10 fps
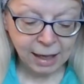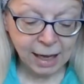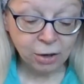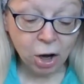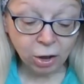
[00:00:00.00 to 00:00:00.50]

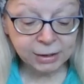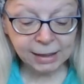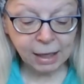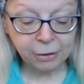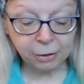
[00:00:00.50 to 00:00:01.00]
and
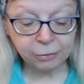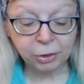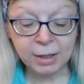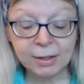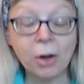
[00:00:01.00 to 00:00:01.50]
altogether for
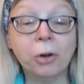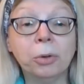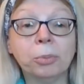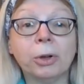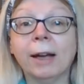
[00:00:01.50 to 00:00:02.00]
his
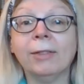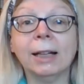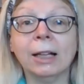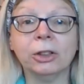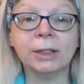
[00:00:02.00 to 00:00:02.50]
own private
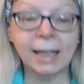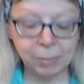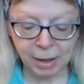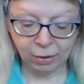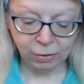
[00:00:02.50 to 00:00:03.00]

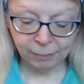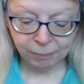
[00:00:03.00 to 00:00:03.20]
entertainment.